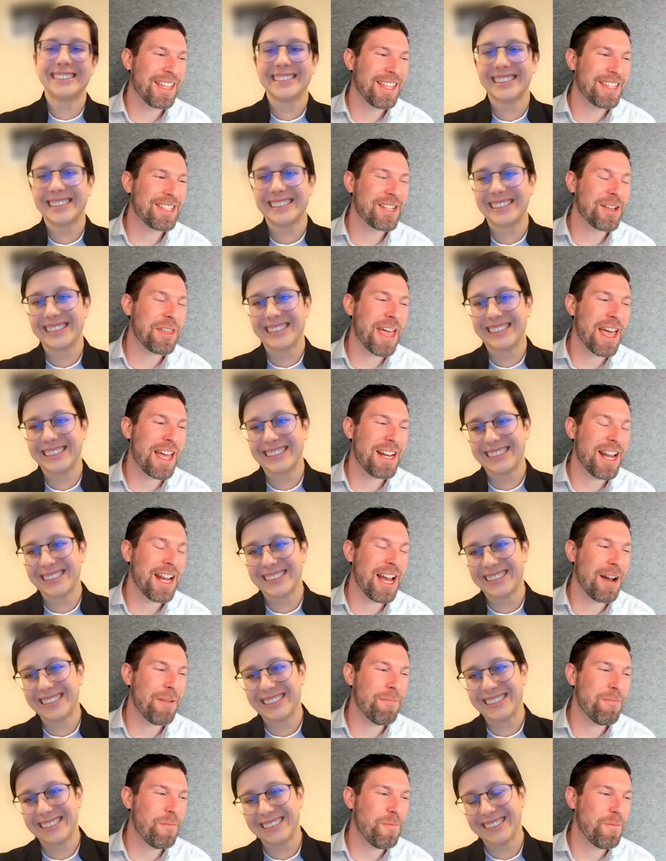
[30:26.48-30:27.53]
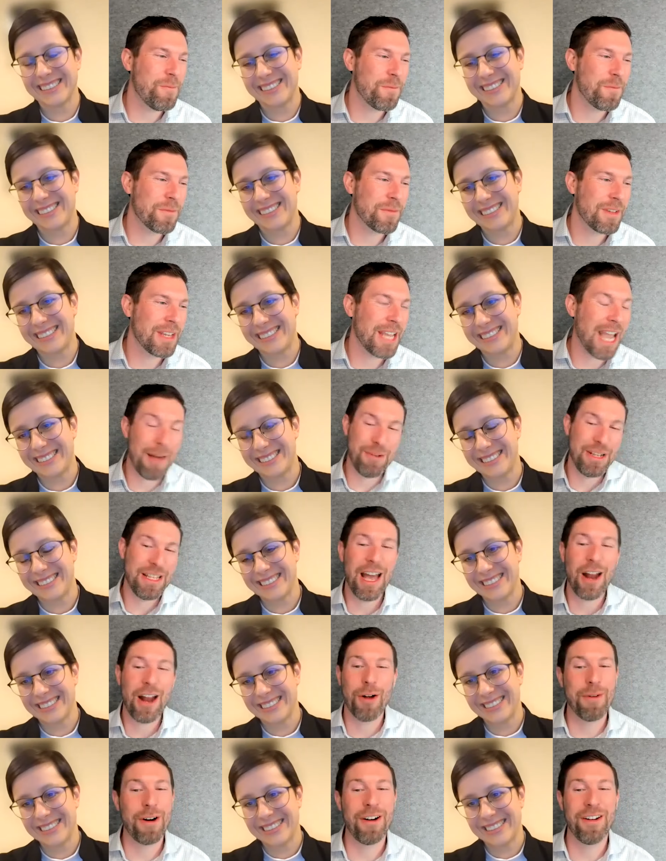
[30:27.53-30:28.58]
Speaker 1: So then, yeah, I mean,
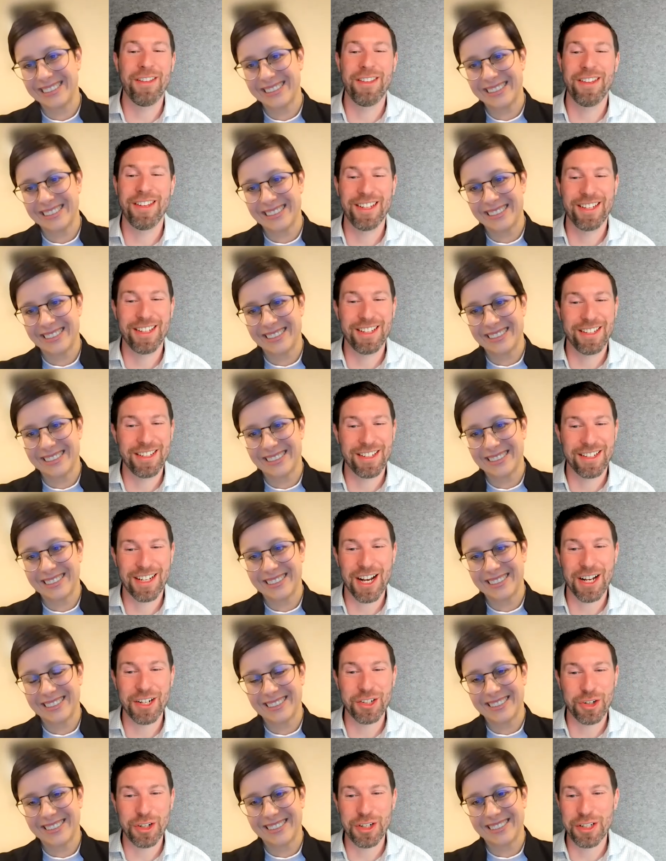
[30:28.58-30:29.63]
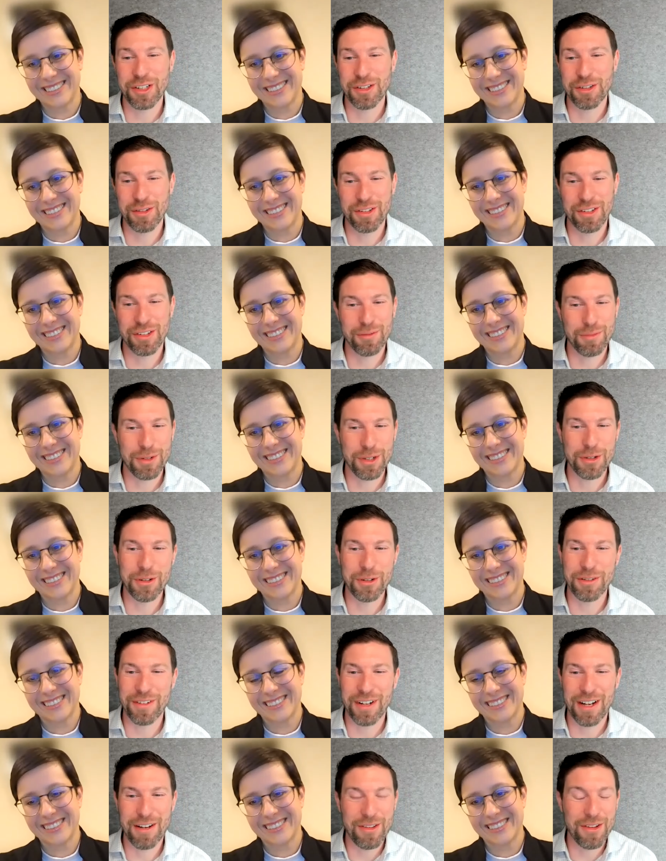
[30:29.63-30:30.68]
that whole part of the country is
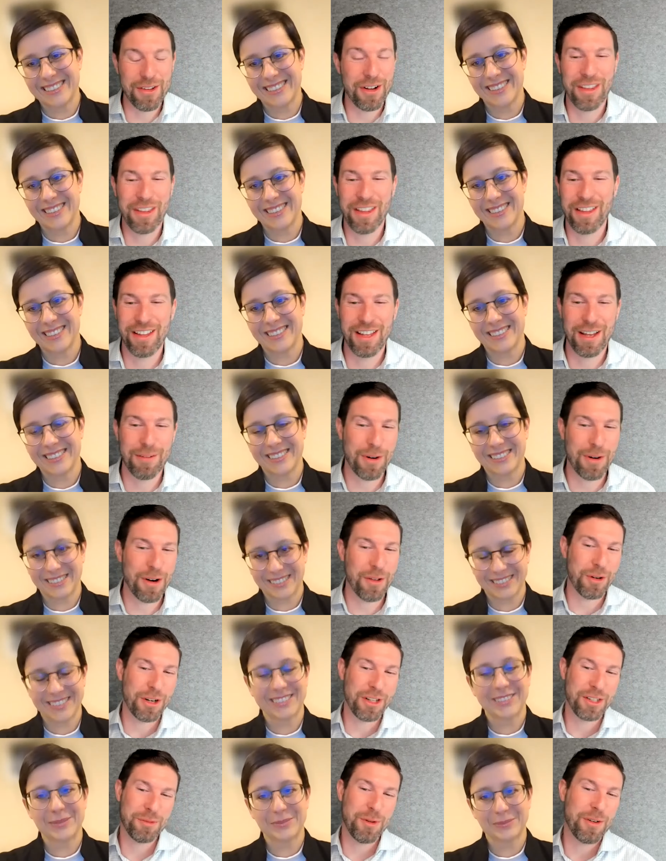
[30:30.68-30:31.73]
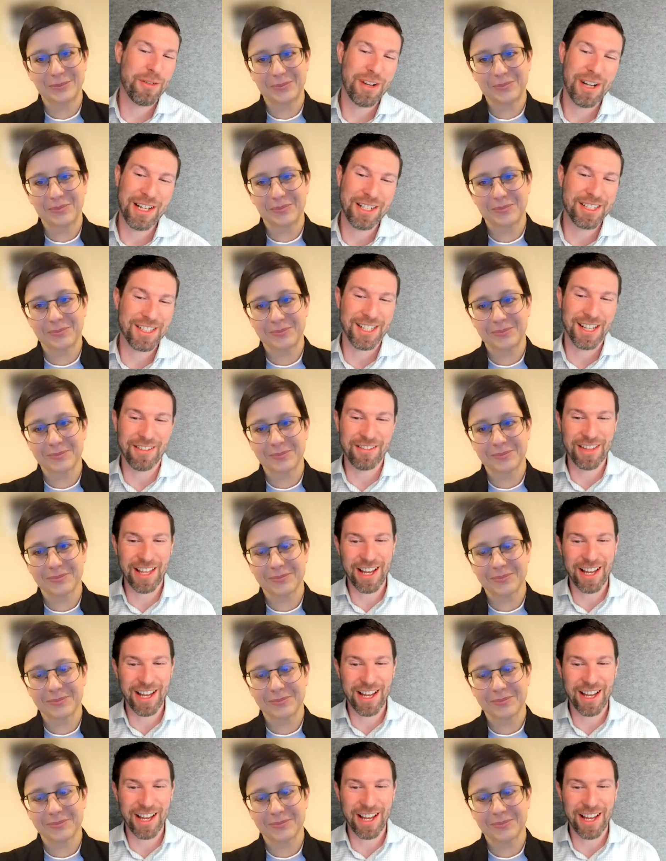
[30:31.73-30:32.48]
beautiful. I mean, that part of the world is beautiful. I just love